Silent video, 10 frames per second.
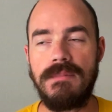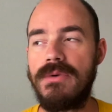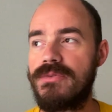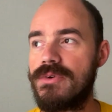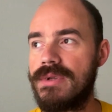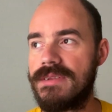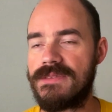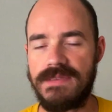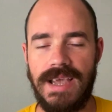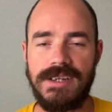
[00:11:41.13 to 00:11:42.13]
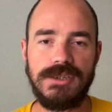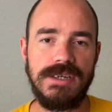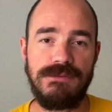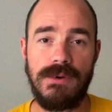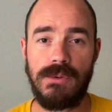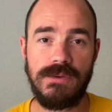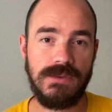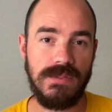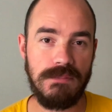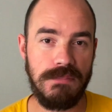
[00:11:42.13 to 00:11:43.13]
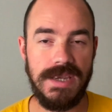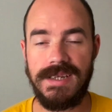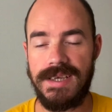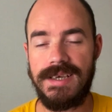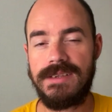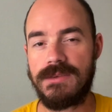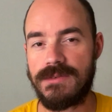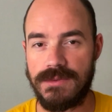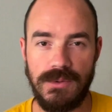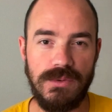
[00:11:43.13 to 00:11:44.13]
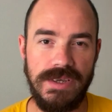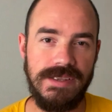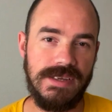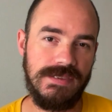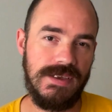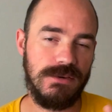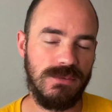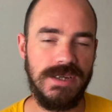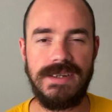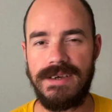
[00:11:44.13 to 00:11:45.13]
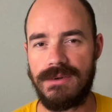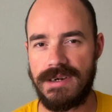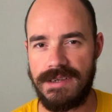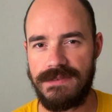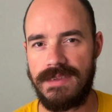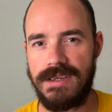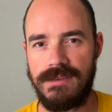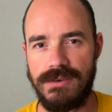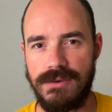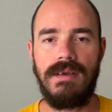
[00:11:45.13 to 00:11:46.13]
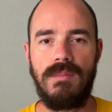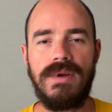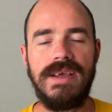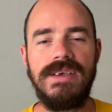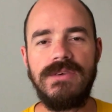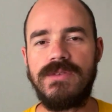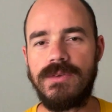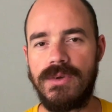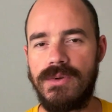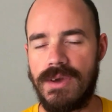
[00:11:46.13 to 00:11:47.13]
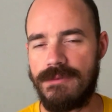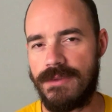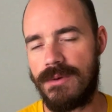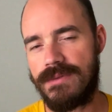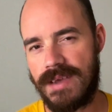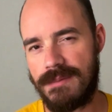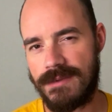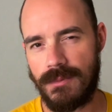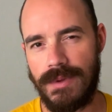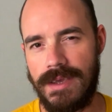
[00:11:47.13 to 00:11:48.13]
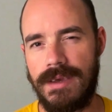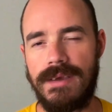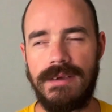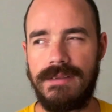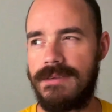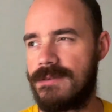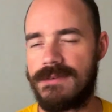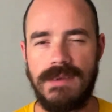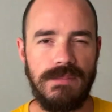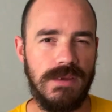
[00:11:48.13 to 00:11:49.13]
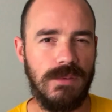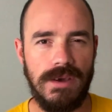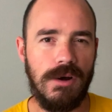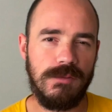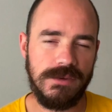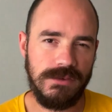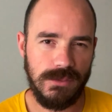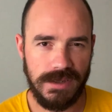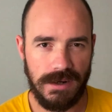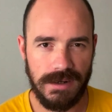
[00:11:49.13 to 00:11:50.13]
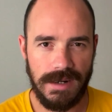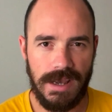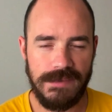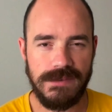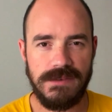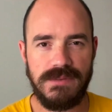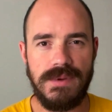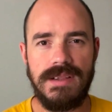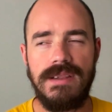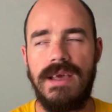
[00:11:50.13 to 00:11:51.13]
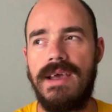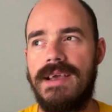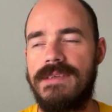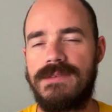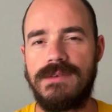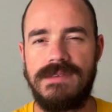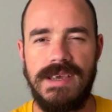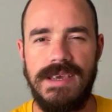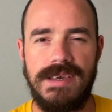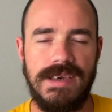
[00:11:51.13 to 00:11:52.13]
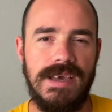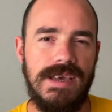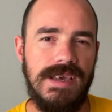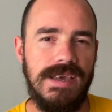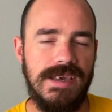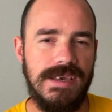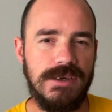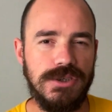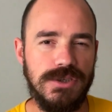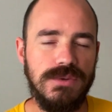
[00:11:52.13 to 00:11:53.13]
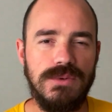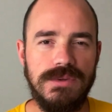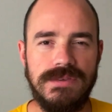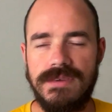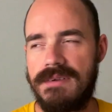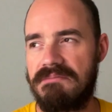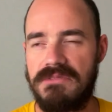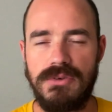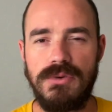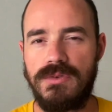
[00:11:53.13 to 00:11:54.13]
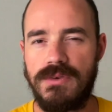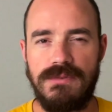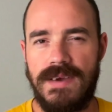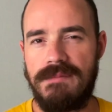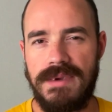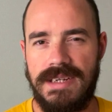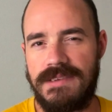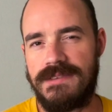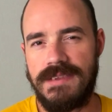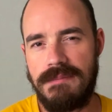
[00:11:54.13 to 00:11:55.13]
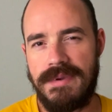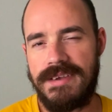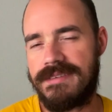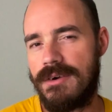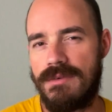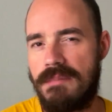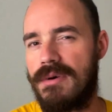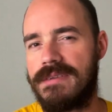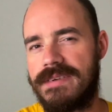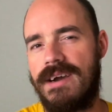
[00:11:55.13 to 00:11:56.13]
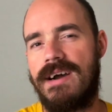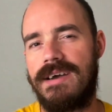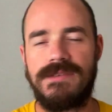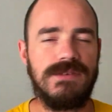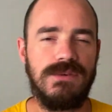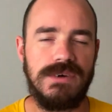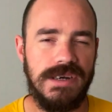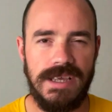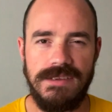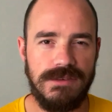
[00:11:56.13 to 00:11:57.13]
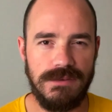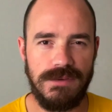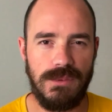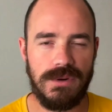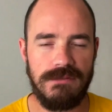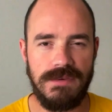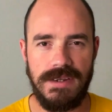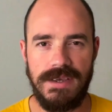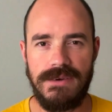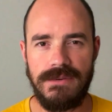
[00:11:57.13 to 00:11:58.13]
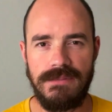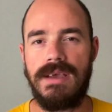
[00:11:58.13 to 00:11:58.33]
Most students naturally focus on the meaning, the story that they are reading or listening to. What I used to do a few times a week, this is something we often do in our classes as well, is to take a short 2 to 5 minute snippet of a podcast or an interview or a video.